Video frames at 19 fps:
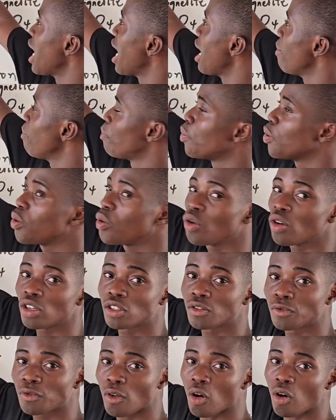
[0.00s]
and
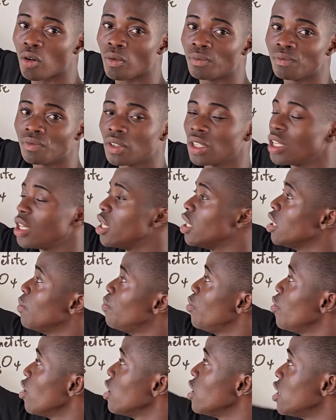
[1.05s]
period 4 in the
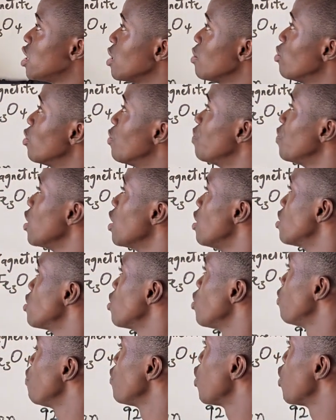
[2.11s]
periodic table. So